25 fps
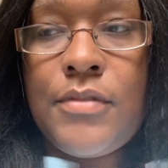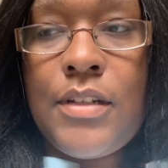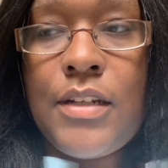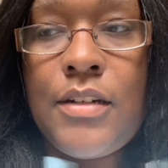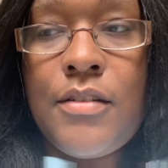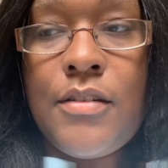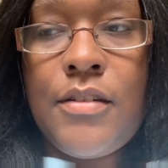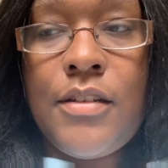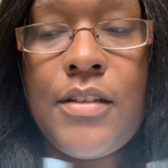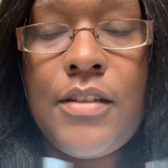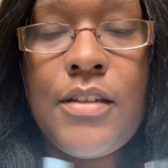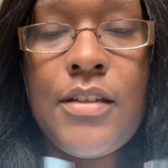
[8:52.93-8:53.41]
They
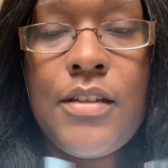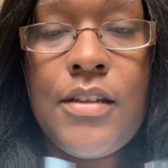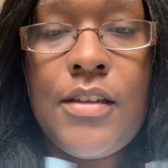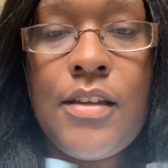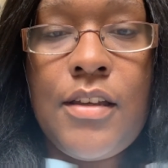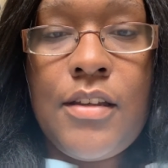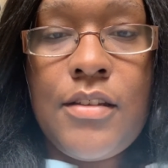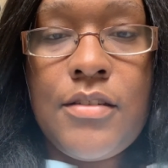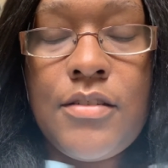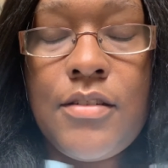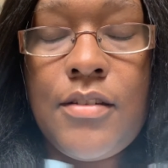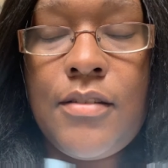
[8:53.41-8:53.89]
did an
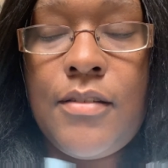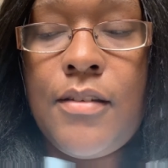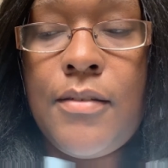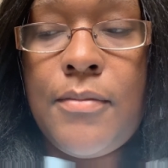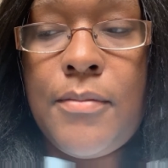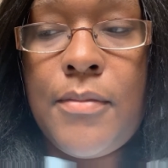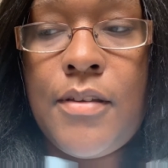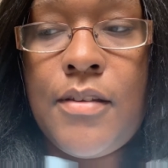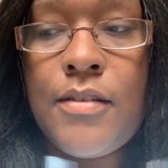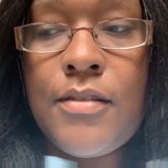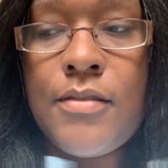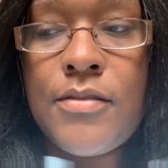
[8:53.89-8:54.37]
EKG on
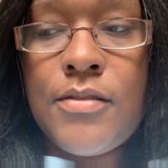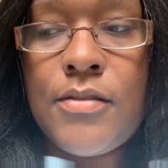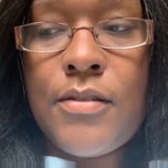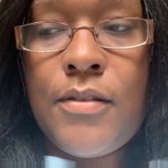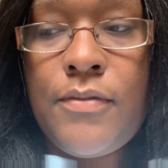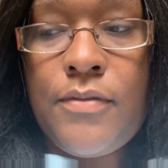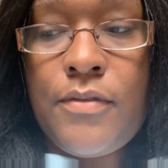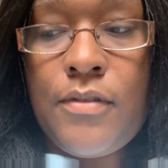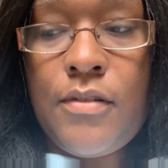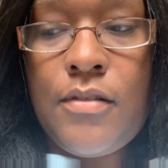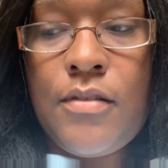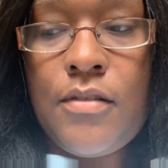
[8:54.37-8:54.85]
me so
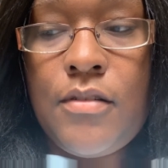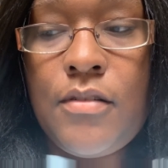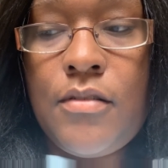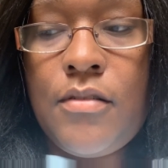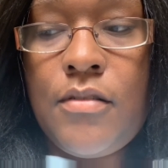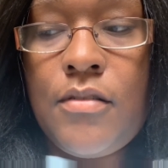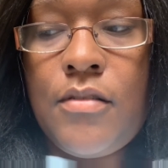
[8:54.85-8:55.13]
far.